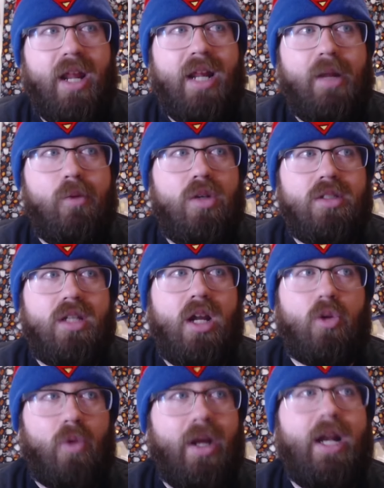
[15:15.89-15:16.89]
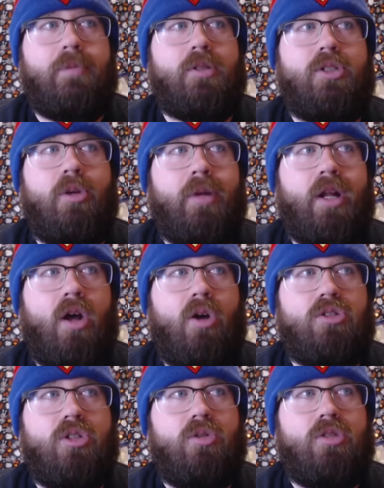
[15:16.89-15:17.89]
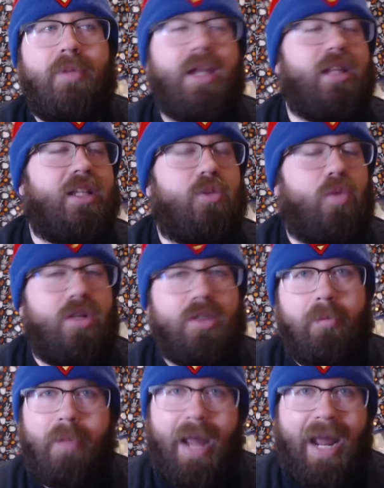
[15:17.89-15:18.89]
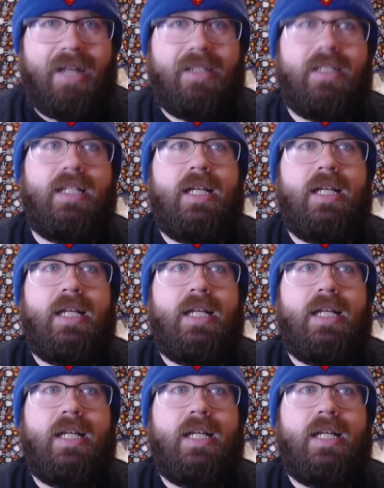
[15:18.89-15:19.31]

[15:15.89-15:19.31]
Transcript: It wasn't a great episode, but it also to me at least it wasn't bad.